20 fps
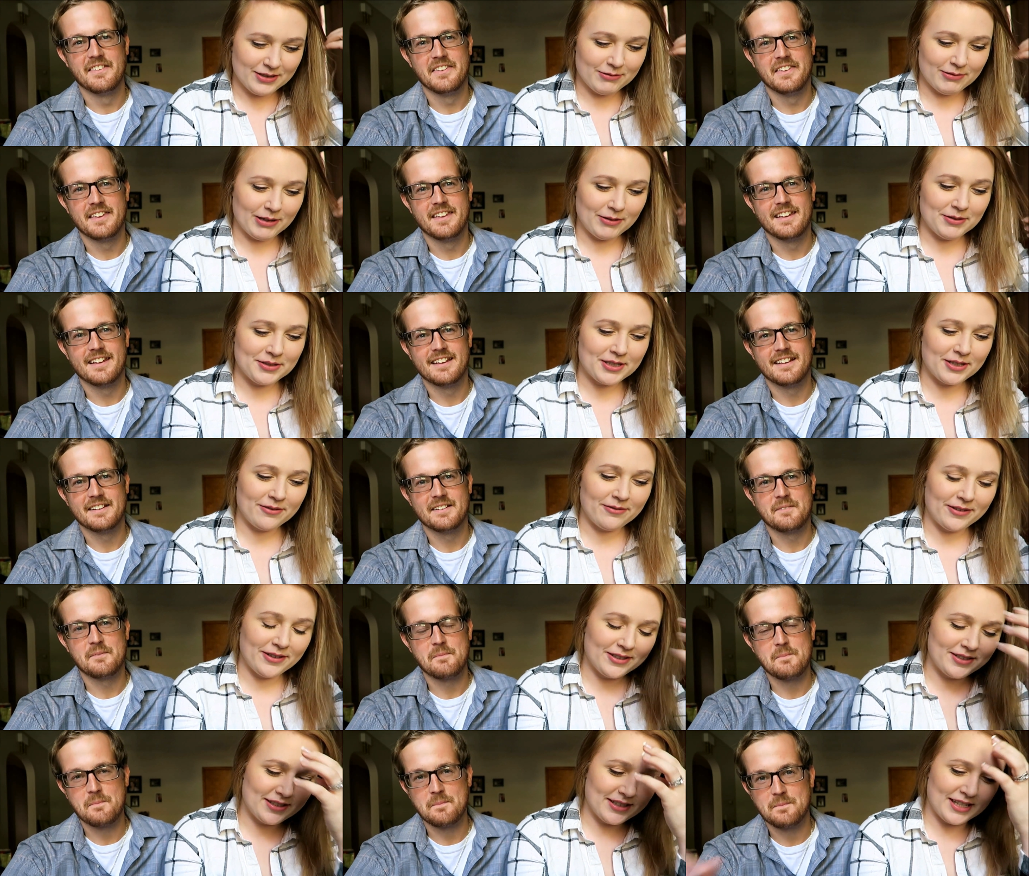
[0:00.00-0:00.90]
Speaker 1: Where was our
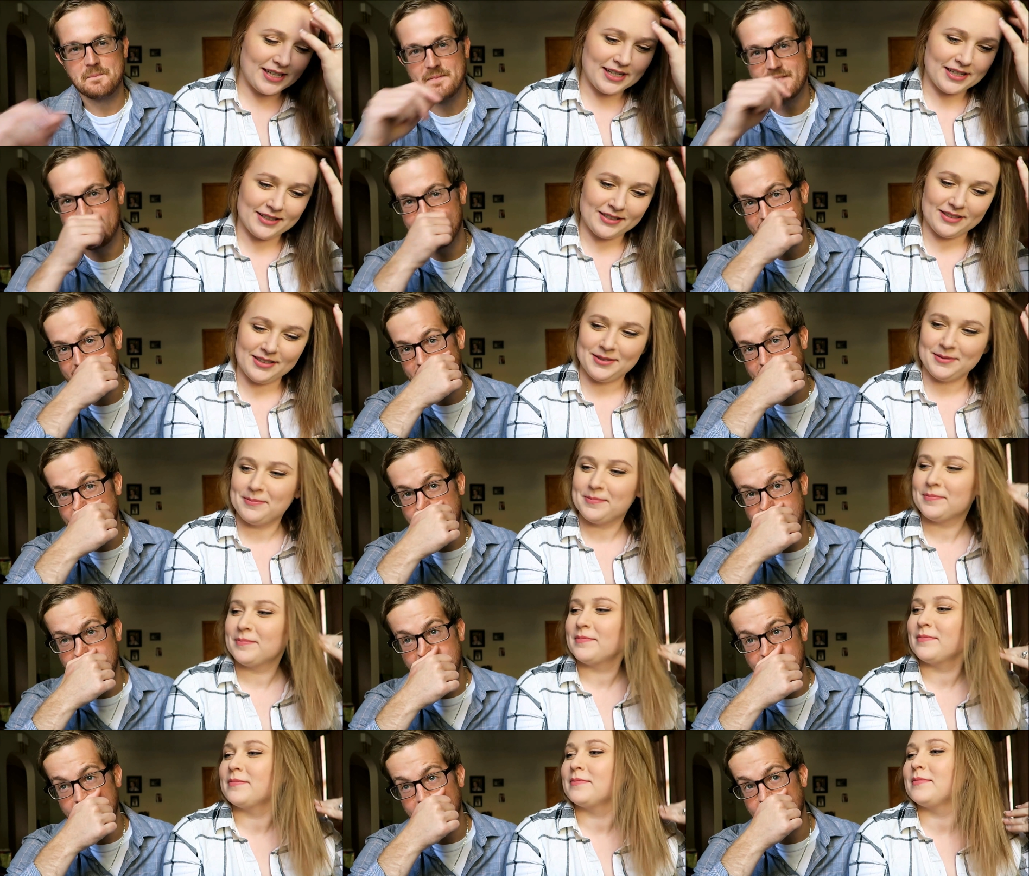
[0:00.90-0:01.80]
first kiss?
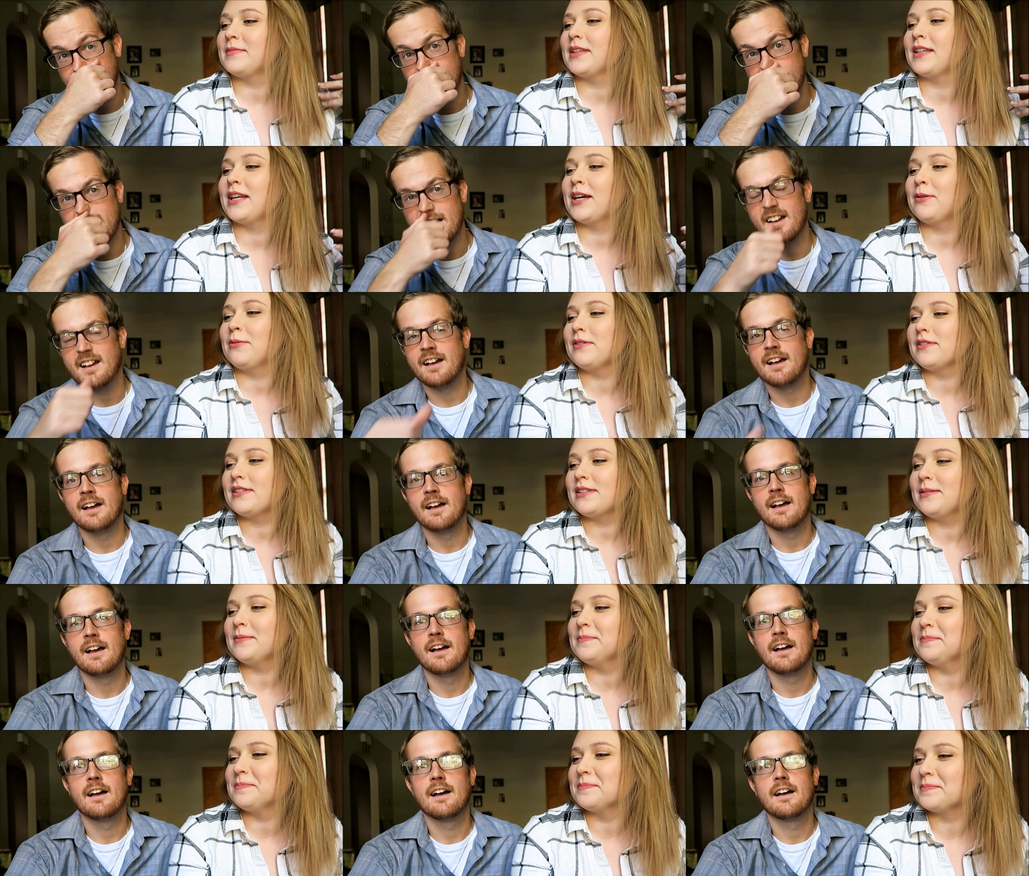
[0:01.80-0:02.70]
And how was
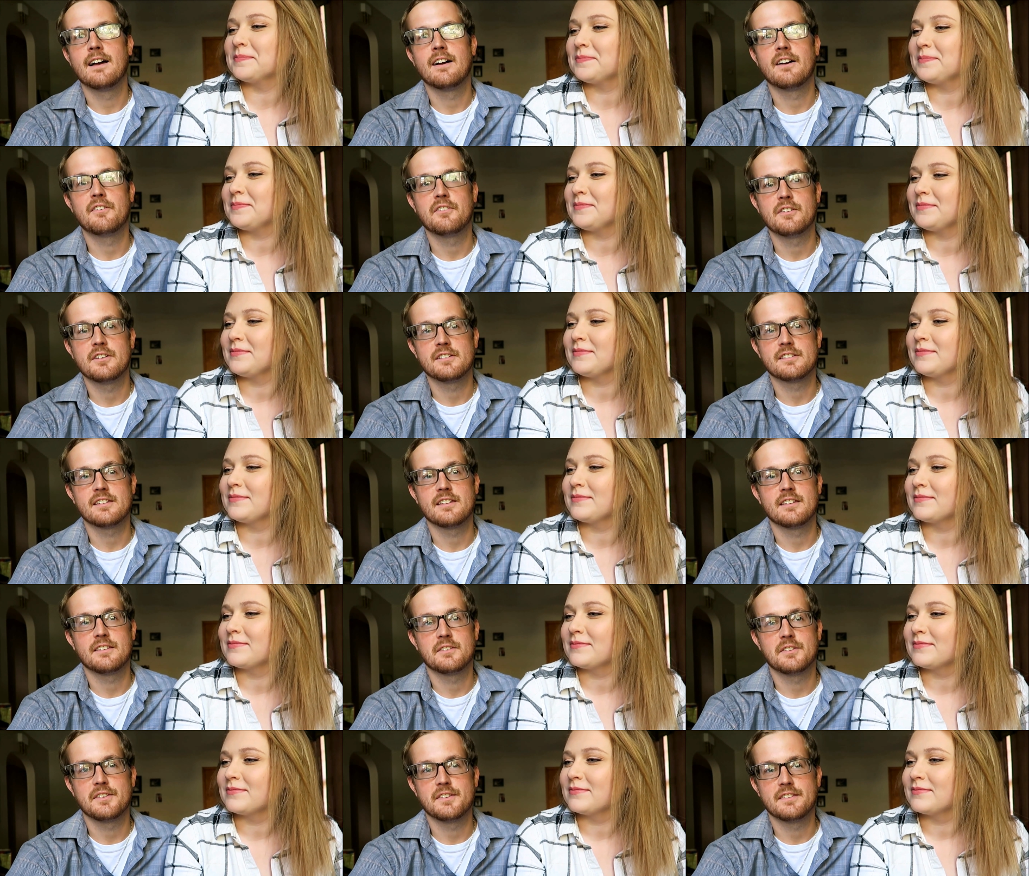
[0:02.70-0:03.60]
it?
Speaker 2: Our first
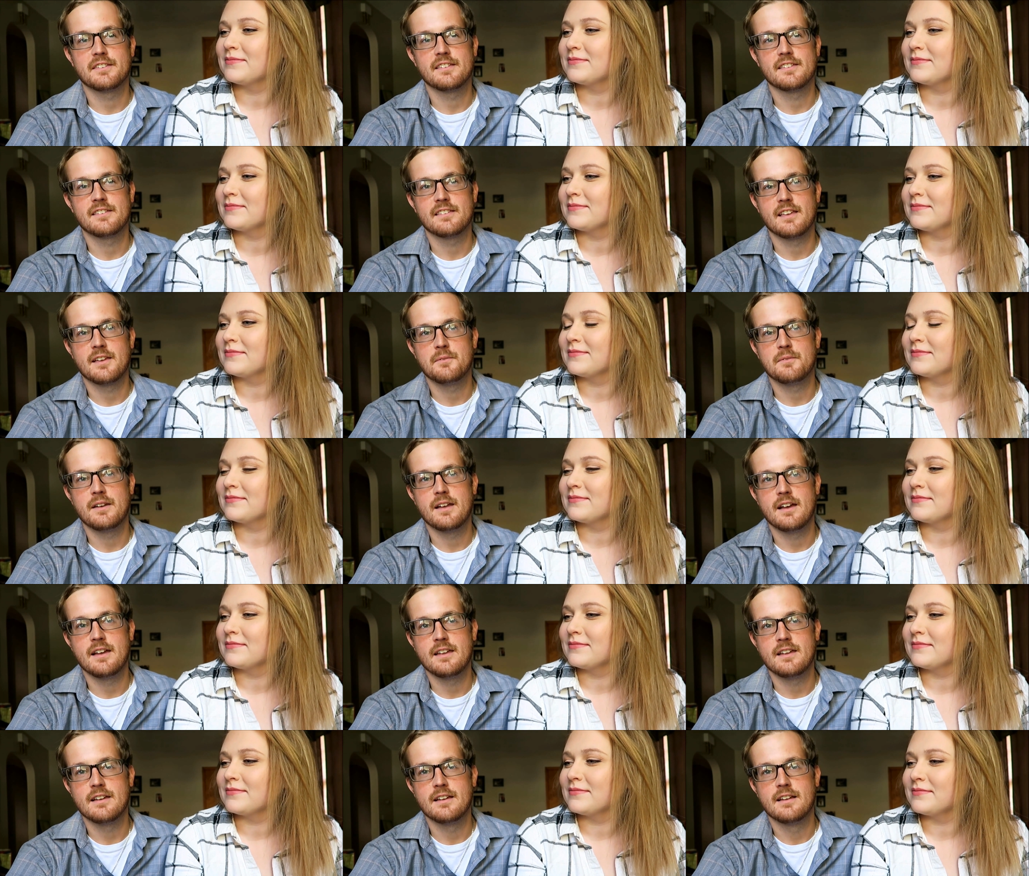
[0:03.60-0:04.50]
kiss was the same
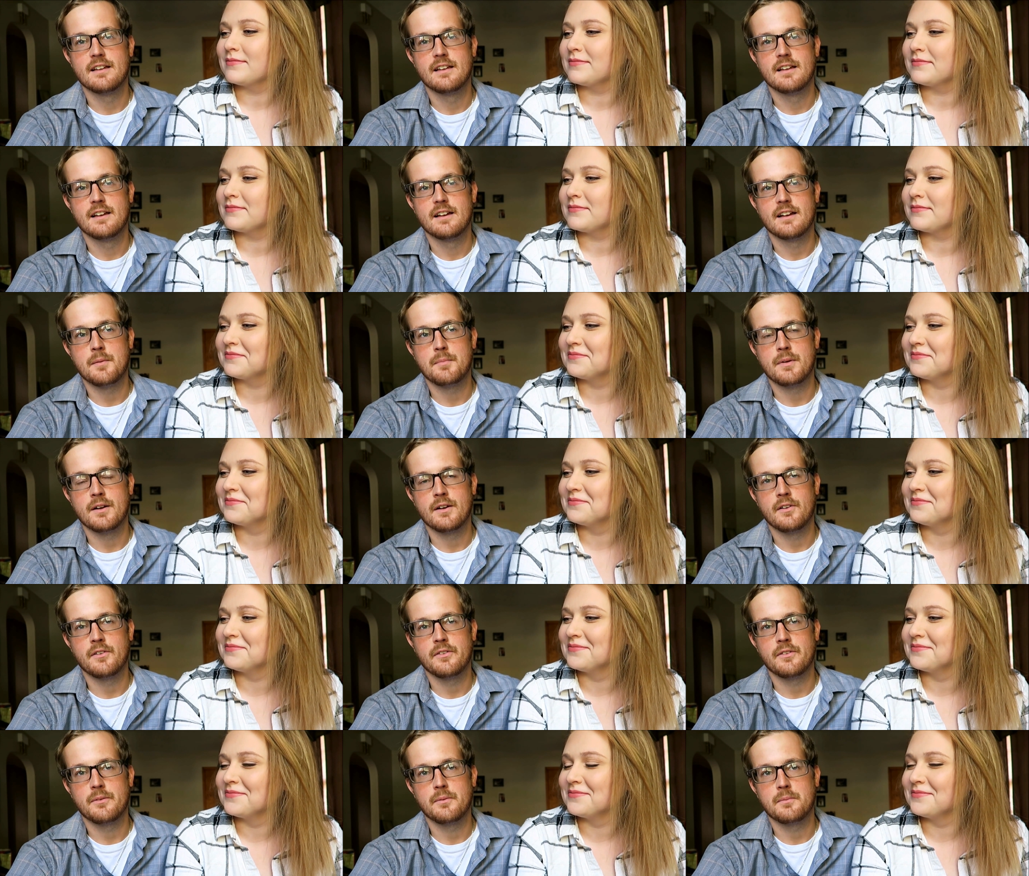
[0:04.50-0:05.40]
night. My
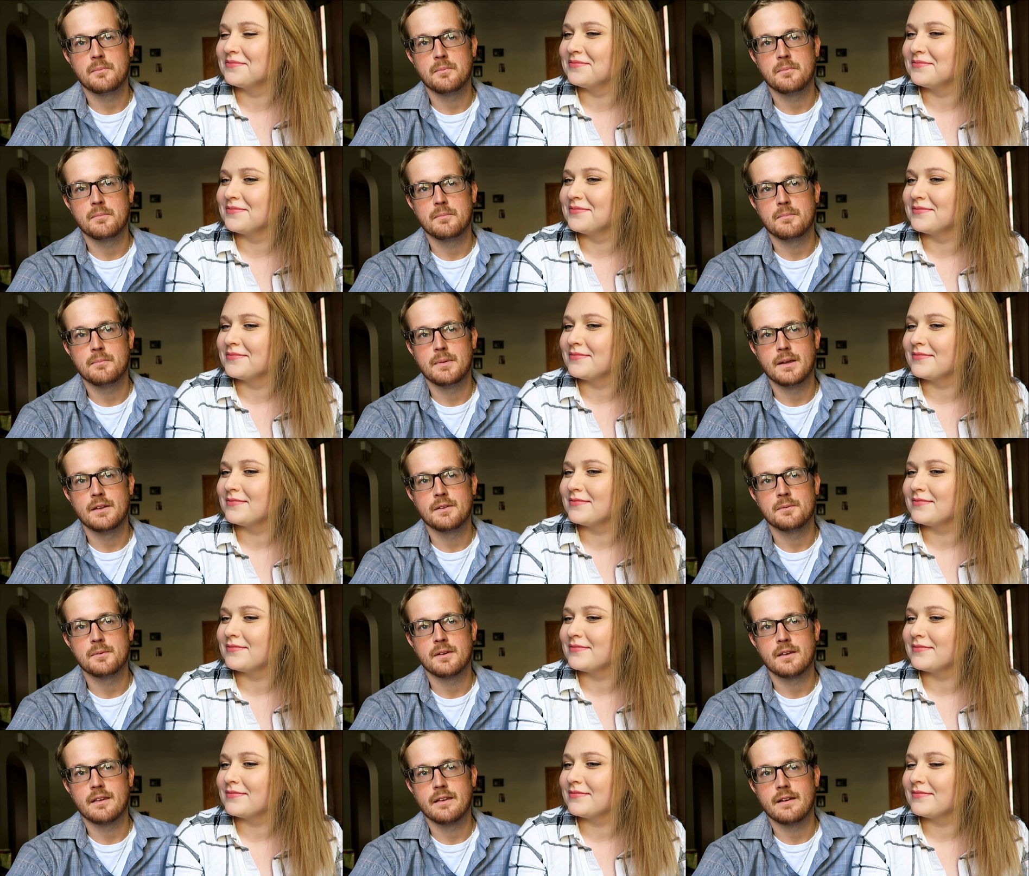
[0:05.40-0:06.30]
parents'
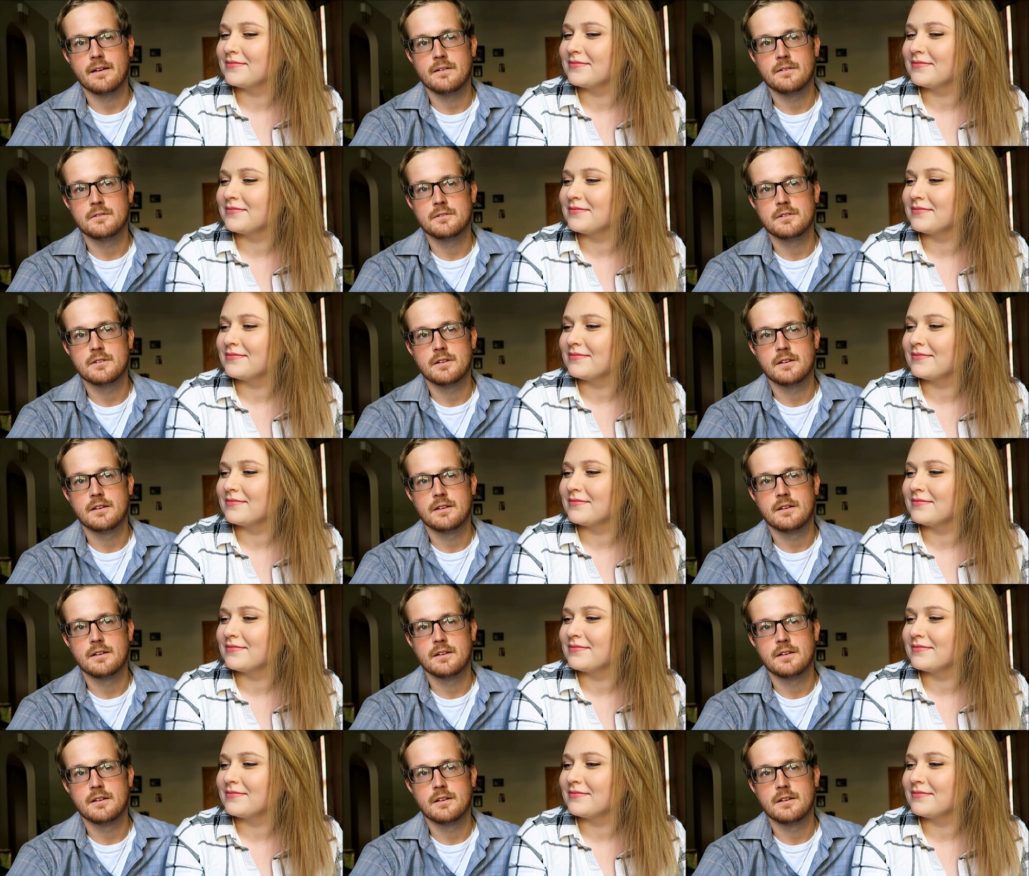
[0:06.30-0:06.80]
basement couch.